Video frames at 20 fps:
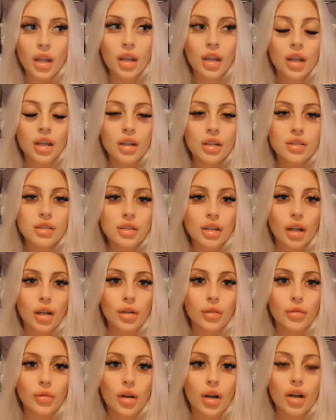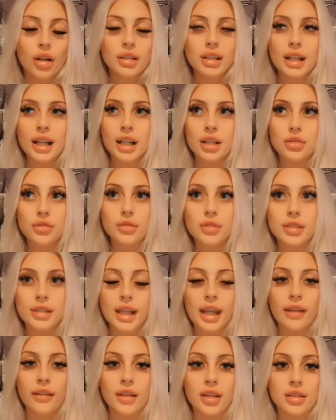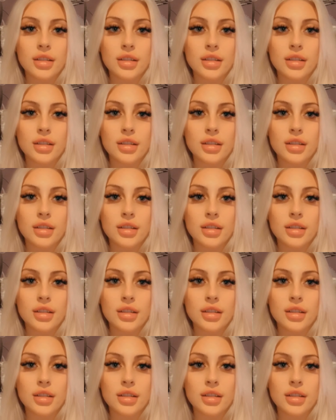So, on an actual serious note,